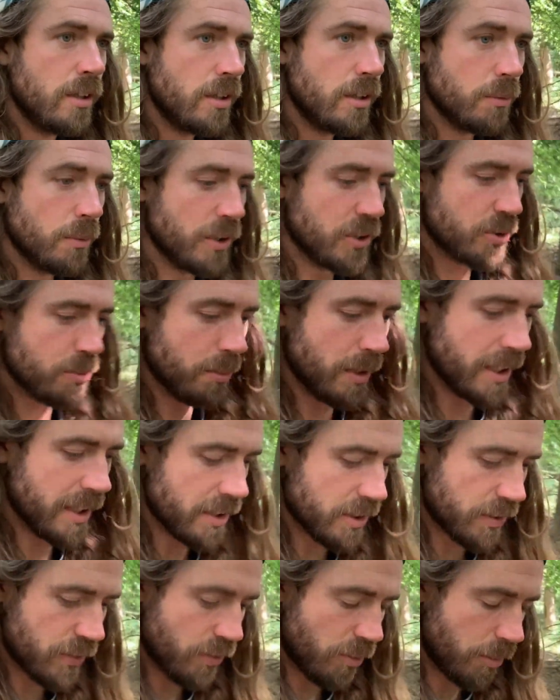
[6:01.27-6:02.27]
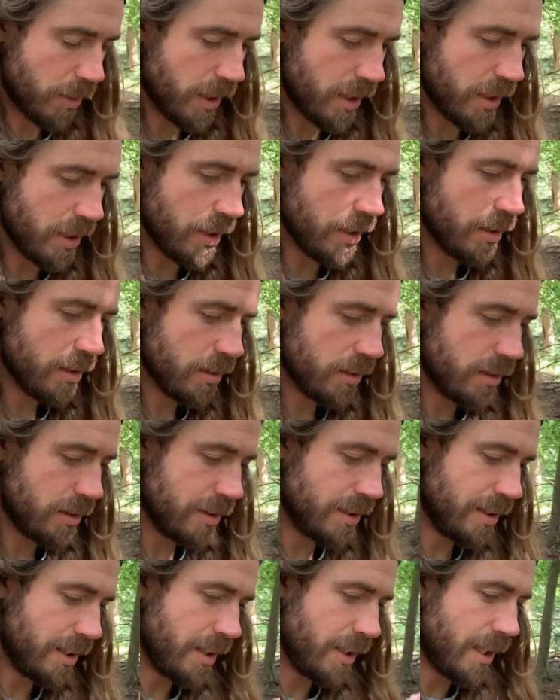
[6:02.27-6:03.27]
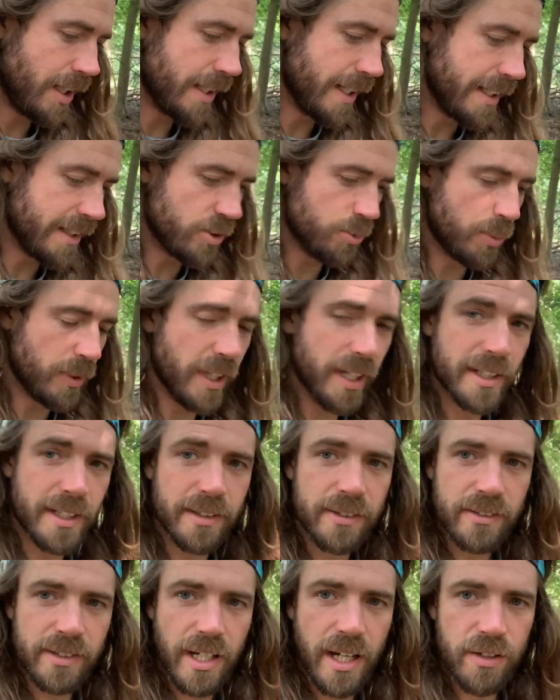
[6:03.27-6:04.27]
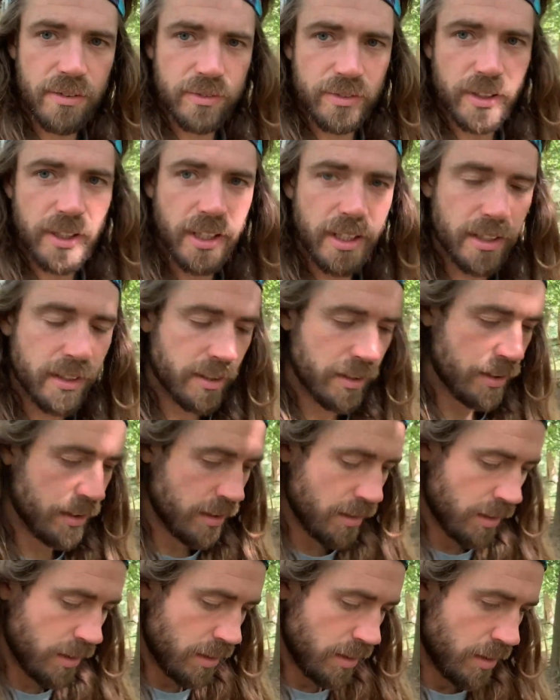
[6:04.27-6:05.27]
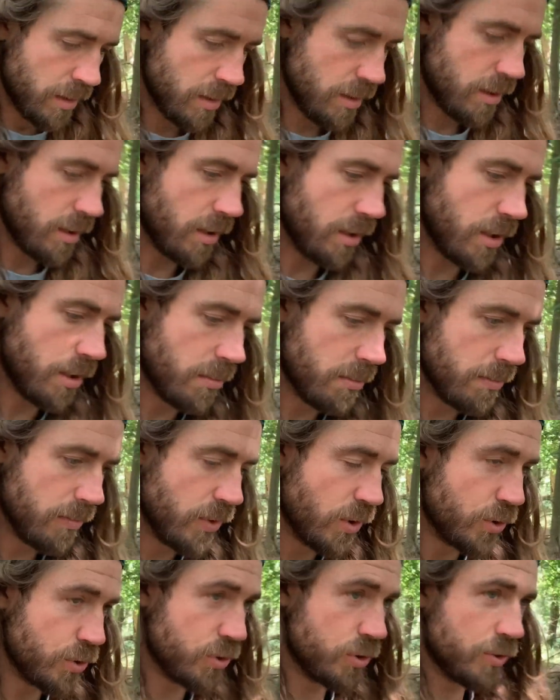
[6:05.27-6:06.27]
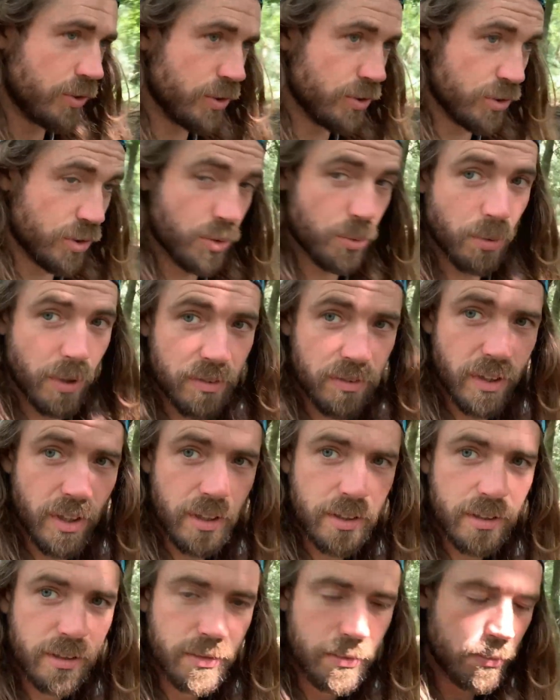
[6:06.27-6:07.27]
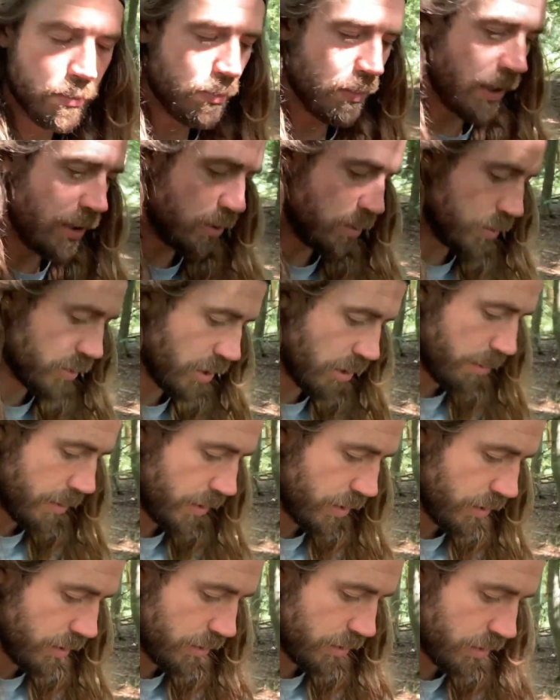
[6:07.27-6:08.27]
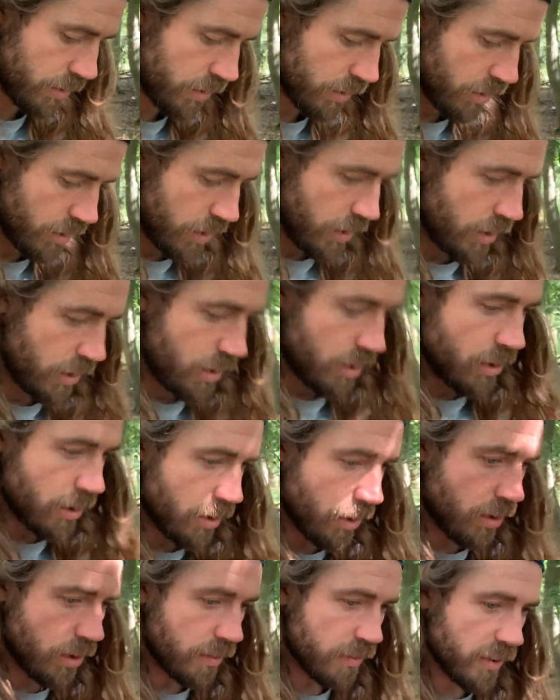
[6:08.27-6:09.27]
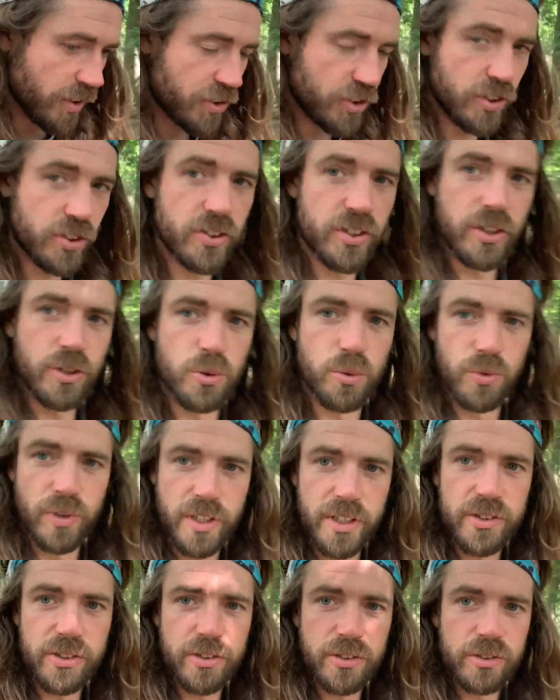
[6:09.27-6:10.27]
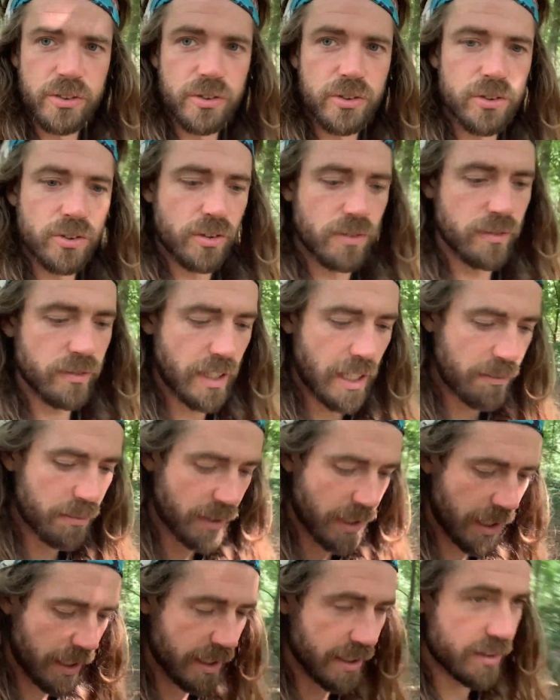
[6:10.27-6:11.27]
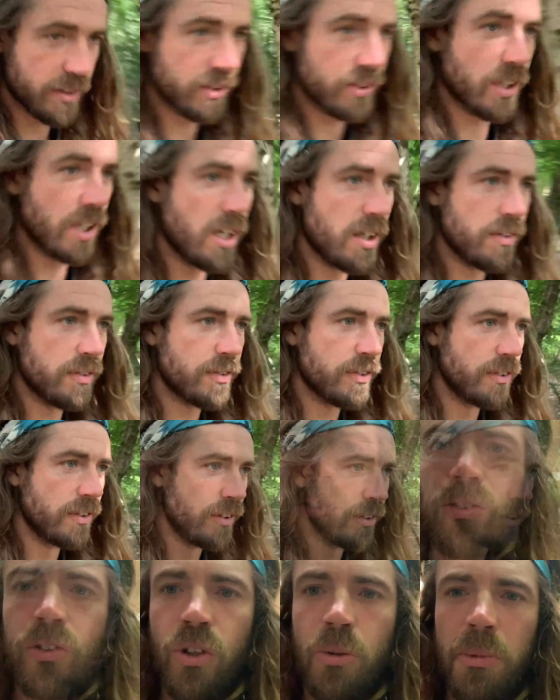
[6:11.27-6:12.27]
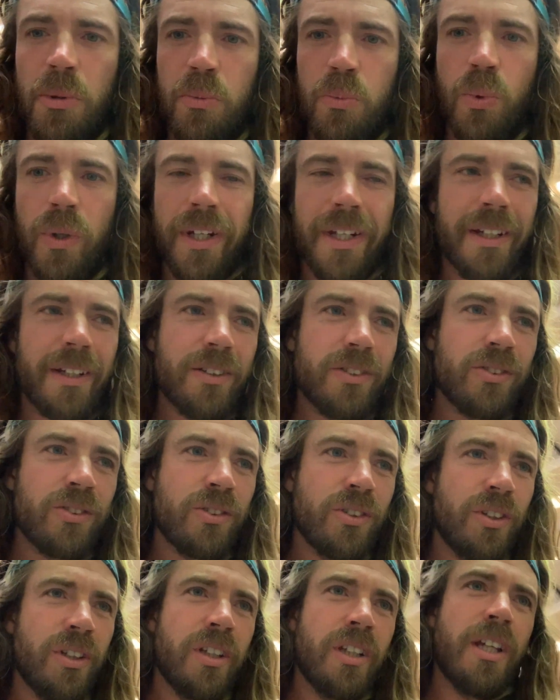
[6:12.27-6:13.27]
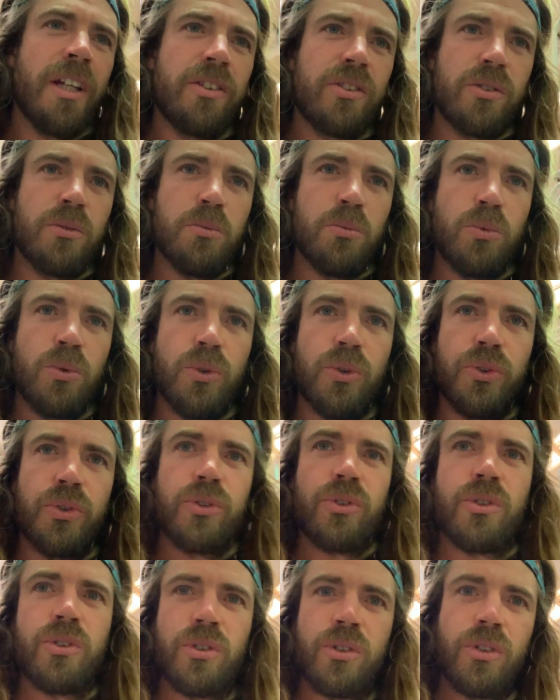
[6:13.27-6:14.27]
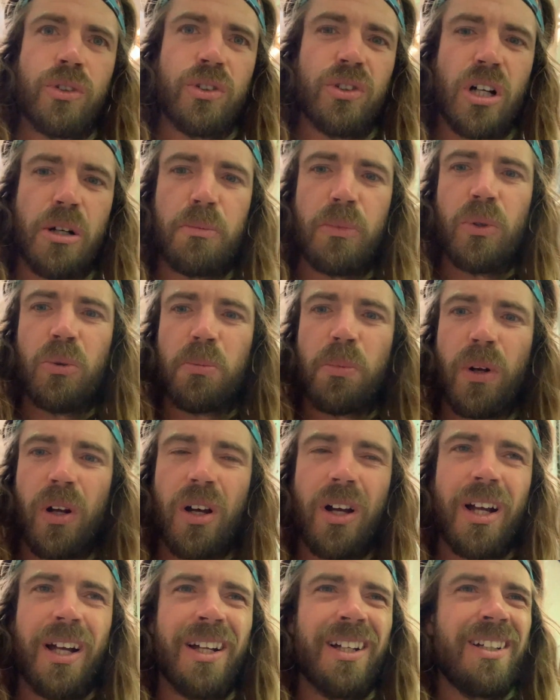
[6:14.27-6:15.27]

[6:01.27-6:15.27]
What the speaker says: which means for me, I need to be heading south really. Not just because of the weather, but also because of logistical reasons, van related stuff. So I'm in Wicks, gonna get some wood, 9mm ply.